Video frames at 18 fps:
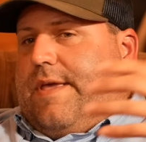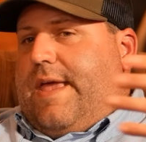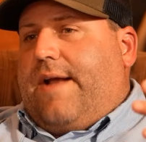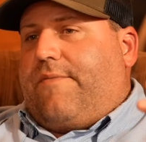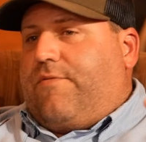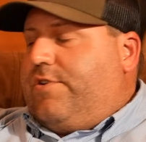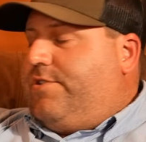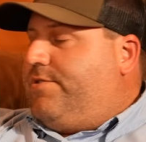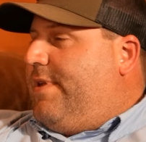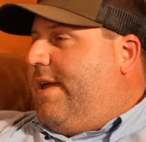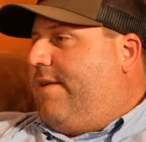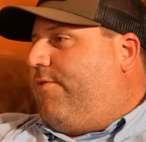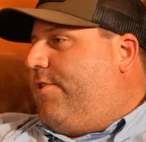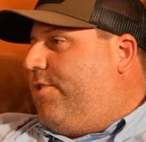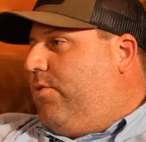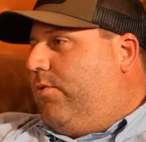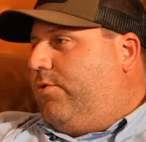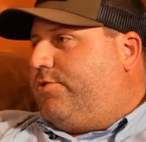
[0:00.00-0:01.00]

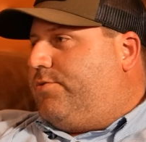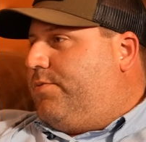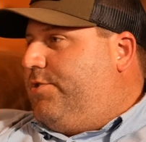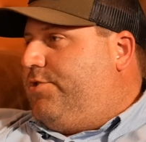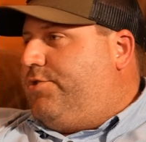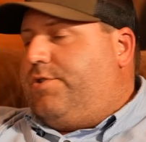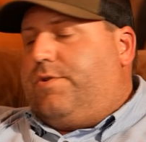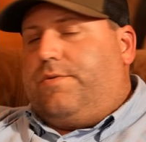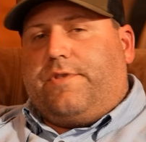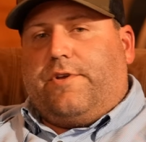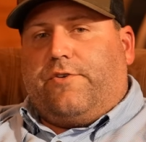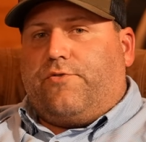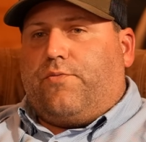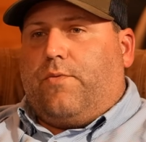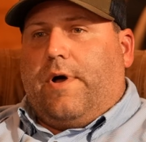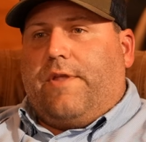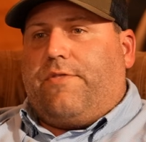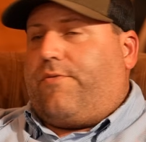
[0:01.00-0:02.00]
every course we shoot,
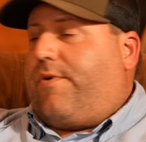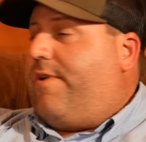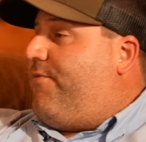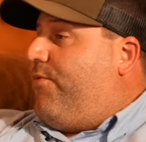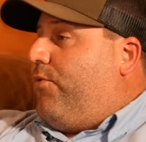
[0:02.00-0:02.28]
there's 3 or